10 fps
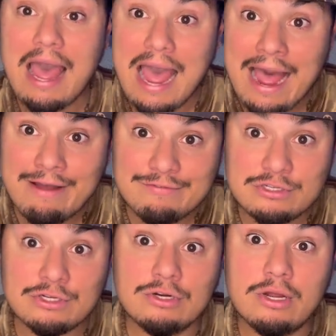
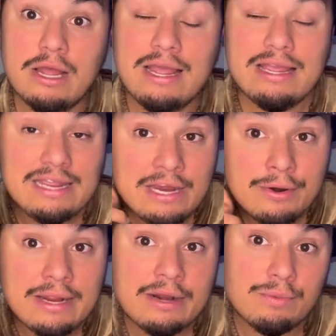after
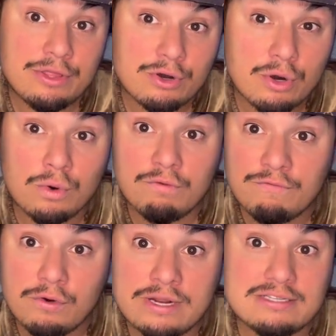hearing it with her own
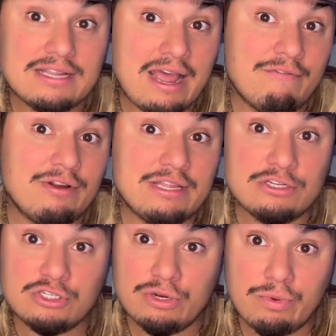voice, everything
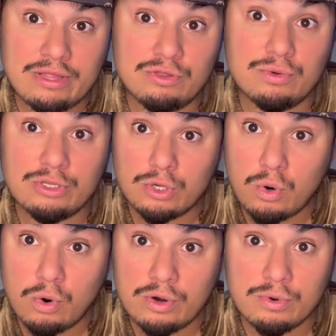she went through in the
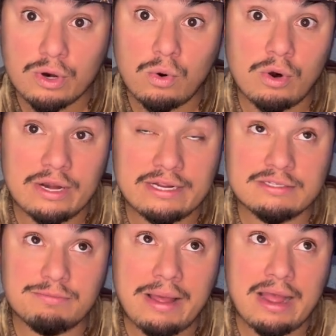court recordings
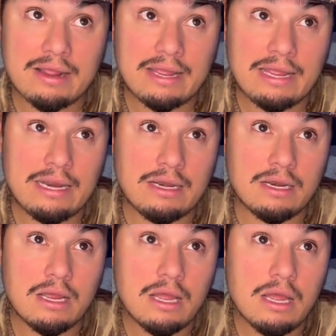back in,
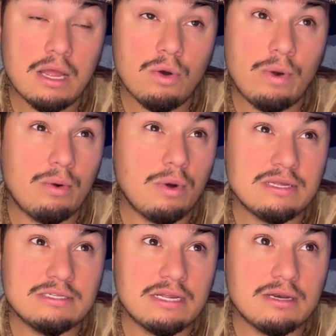when
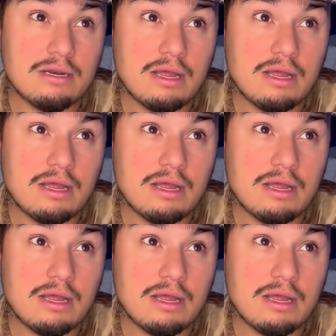was it?